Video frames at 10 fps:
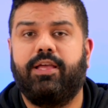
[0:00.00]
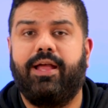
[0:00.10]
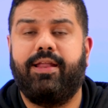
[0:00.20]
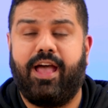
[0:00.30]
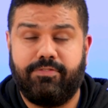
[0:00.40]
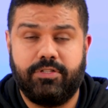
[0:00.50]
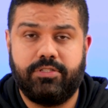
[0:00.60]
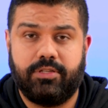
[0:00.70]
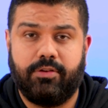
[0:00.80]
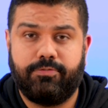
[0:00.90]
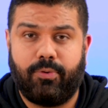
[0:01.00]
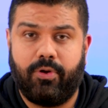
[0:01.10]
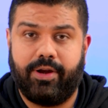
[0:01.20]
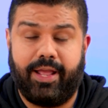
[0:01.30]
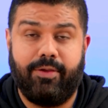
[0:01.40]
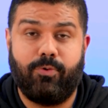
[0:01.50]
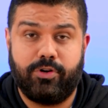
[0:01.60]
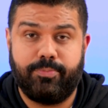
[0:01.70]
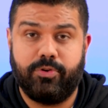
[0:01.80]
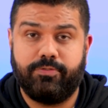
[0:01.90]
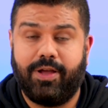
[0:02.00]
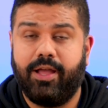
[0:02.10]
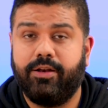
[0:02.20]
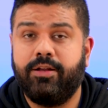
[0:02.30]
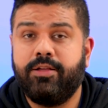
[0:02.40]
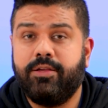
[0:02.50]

and Havells for a water purifier